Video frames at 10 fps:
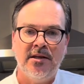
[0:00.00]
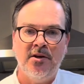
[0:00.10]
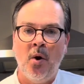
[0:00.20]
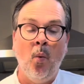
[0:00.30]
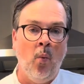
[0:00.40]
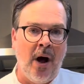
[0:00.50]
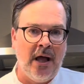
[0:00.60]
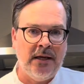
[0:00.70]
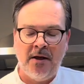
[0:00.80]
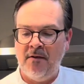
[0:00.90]

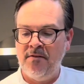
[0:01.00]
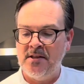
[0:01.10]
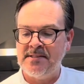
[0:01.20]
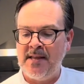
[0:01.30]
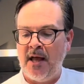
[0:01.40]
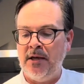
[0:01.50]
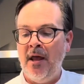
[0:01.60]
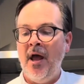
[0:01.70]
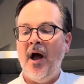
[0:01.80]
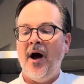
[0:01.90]
wine of the sun.
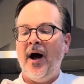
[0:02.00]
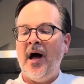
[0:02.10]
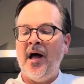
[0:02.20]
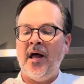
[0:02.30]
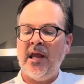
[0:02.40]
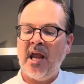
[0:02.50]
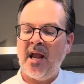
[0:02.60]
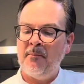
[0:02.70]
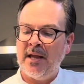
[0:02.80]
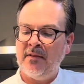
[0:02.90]
I
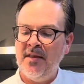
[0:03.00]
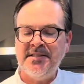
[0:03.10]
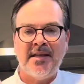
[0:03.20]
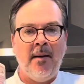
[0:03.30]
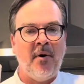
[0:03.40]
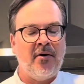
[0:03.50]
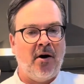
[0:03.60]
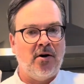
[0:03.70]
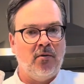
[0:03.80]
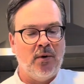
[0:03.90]
picked this up on
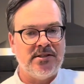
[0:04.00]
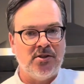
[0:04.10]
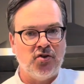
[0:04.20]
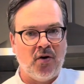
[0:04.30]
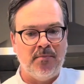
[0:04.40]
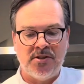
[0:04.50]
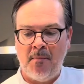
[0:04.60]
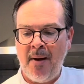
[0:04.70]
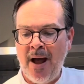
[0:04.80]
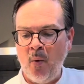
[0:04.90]
our recent trip to
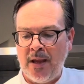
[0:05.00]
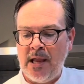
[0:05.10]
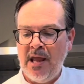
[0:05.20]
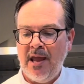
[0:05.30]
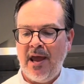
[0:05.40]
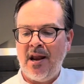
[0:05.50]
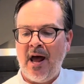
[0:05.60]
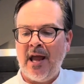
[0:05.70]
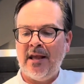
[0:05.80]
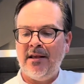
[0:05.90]
Maui, and
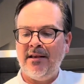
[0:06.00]
I